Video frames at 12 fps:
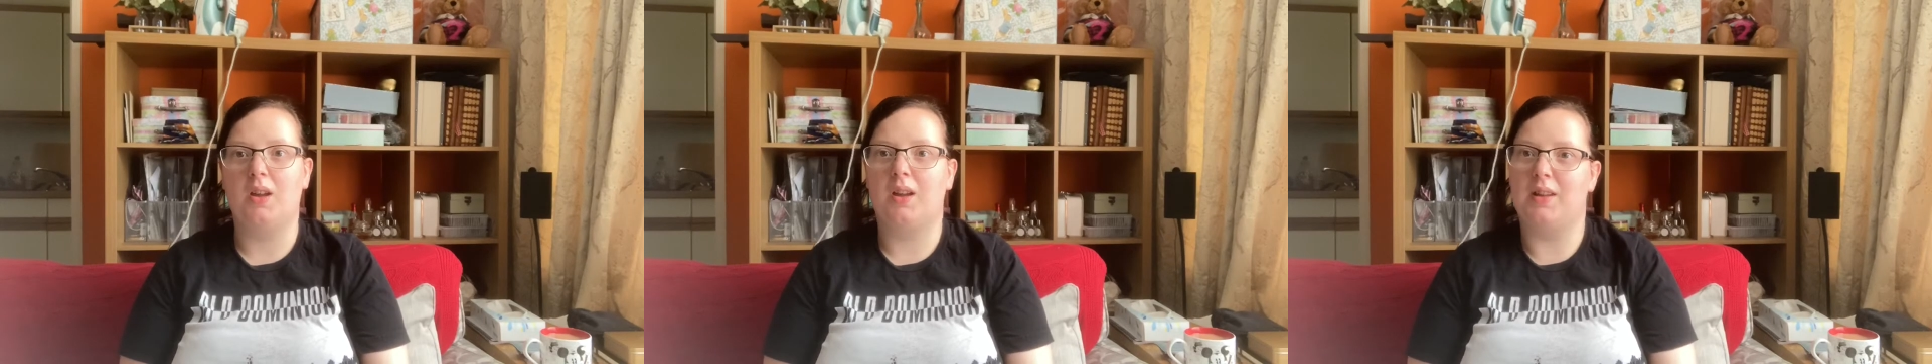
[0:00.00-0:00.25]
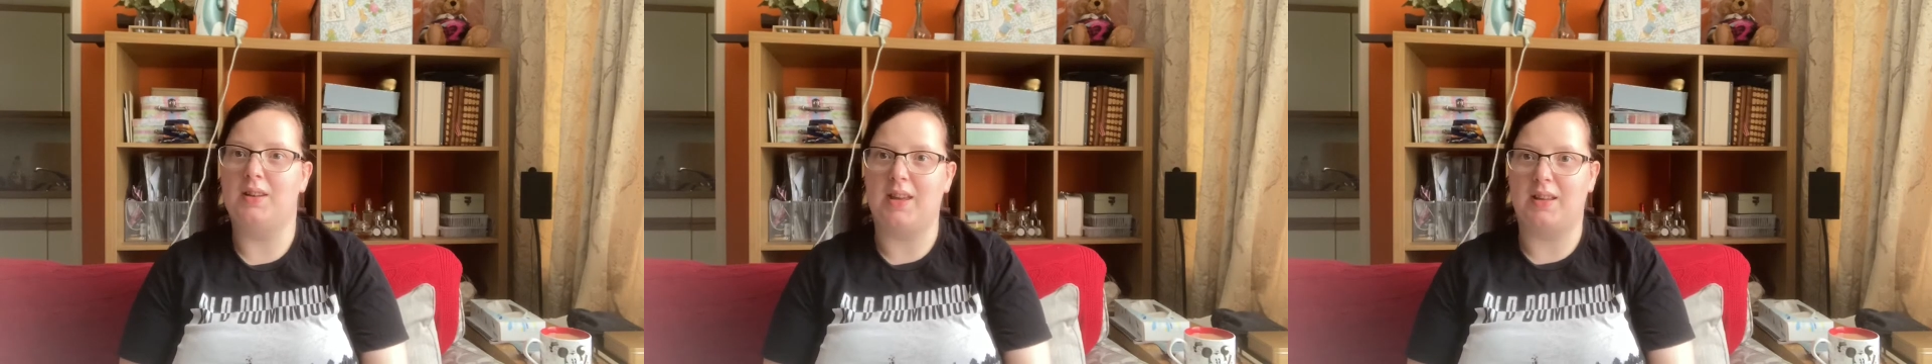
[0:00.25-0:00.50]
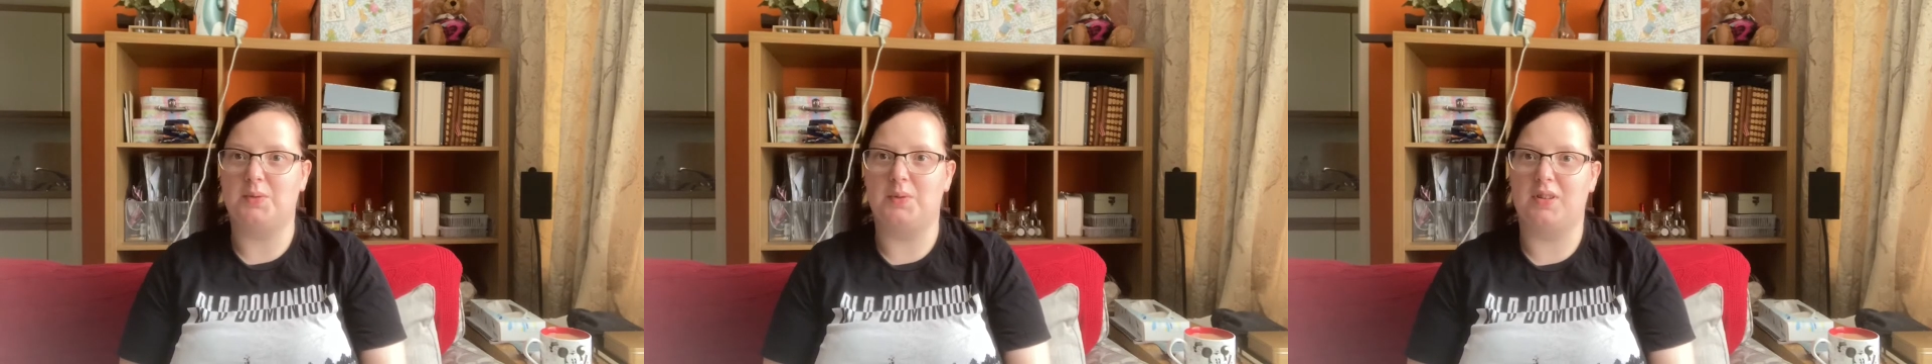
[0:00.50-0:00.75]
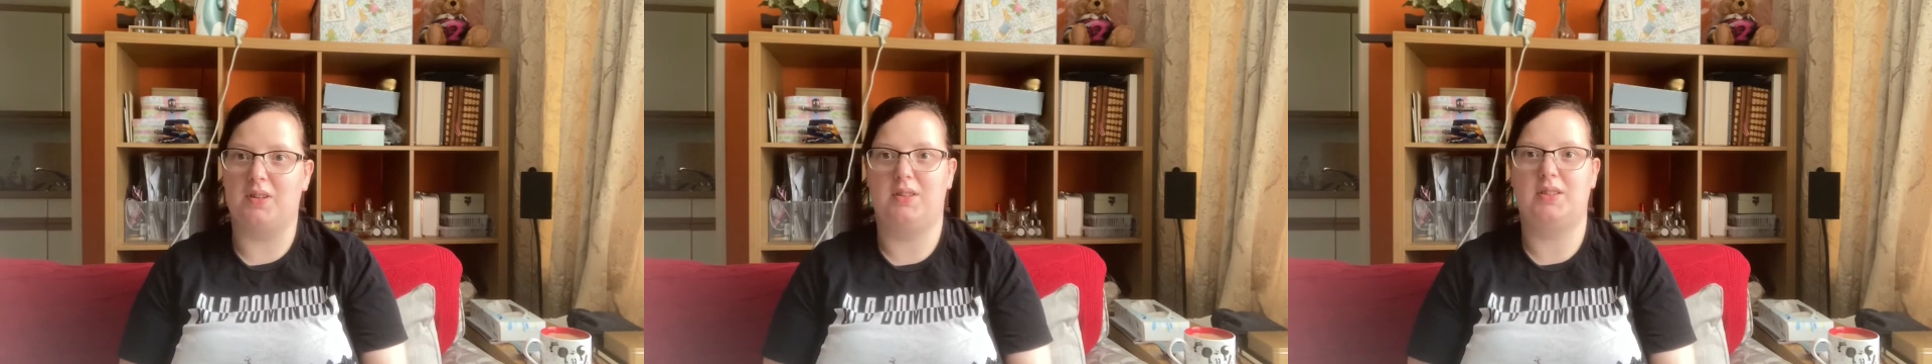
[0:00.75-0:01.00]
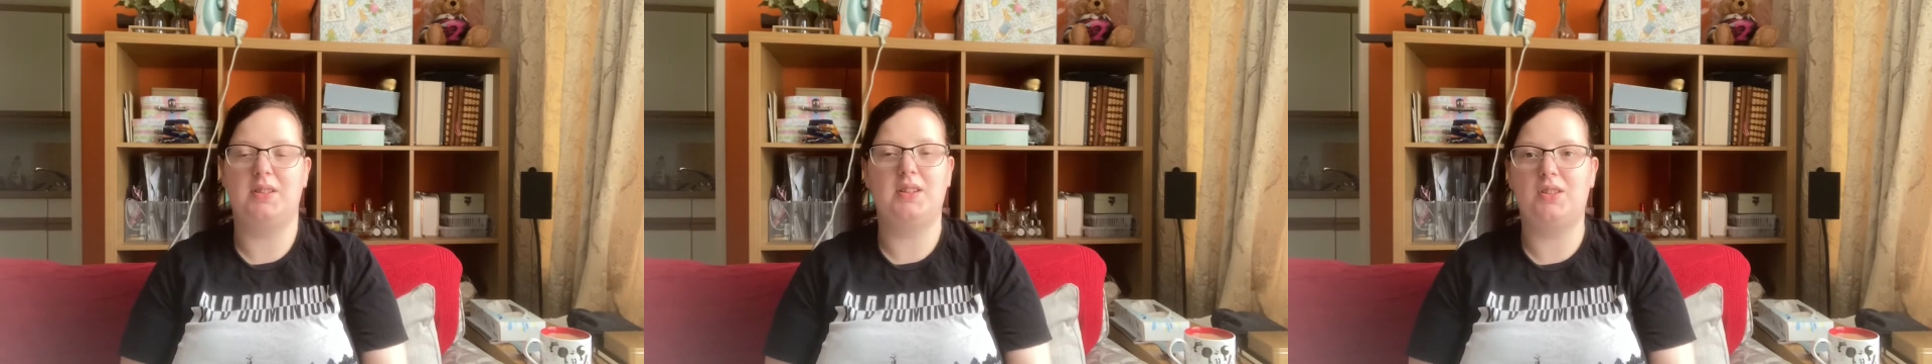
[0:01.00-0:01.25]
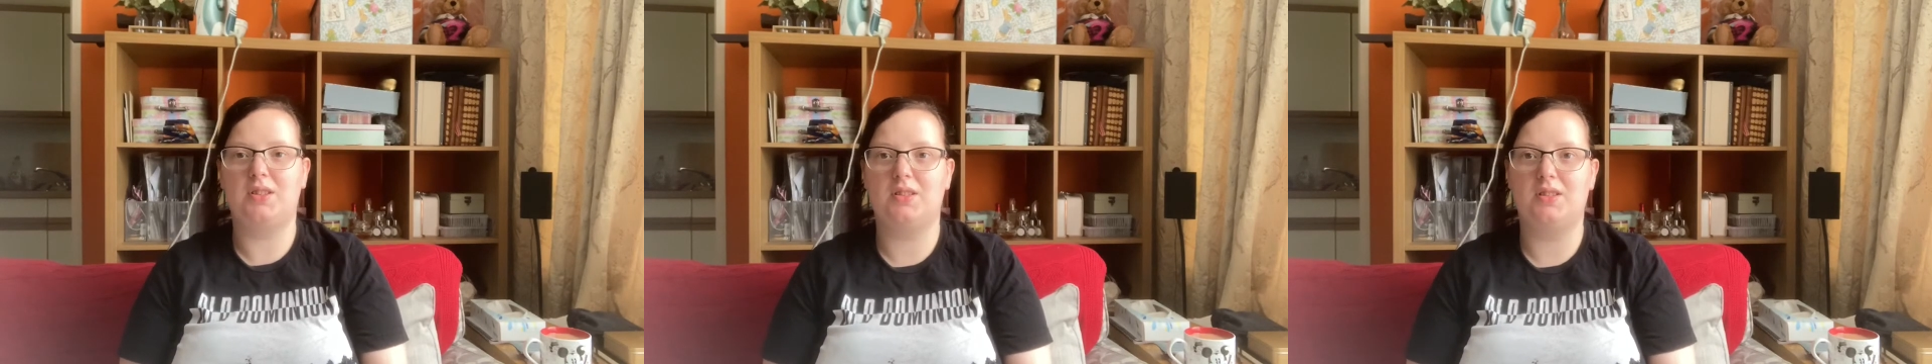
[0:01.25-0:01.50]
connect with other
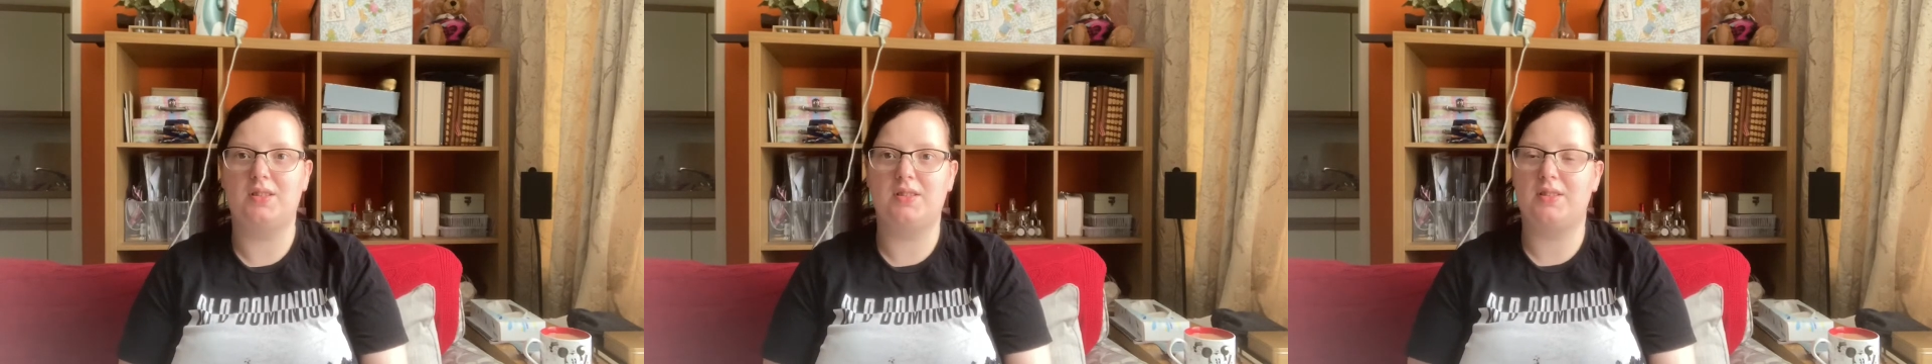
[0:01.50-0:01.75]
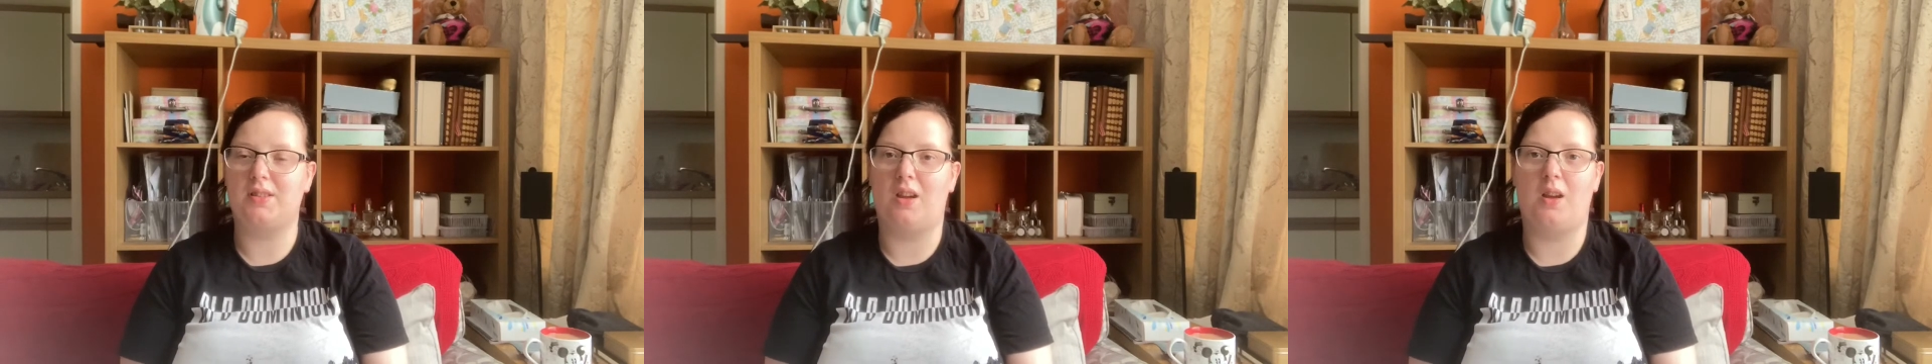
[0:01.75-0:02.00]
stitchers